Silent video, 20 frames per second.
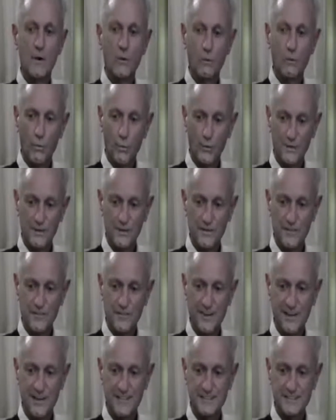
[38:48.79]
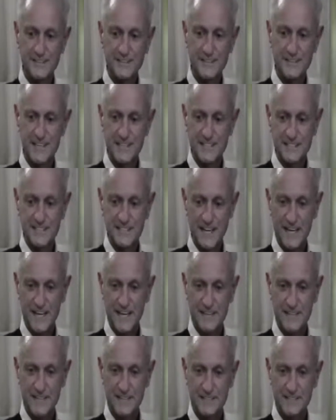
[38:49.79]
One of the things they say
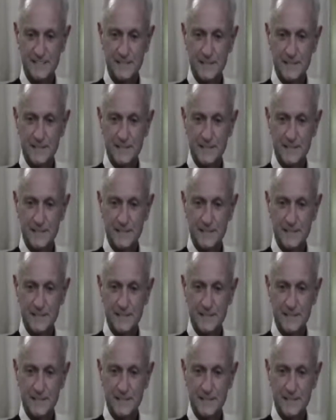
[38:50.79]
is,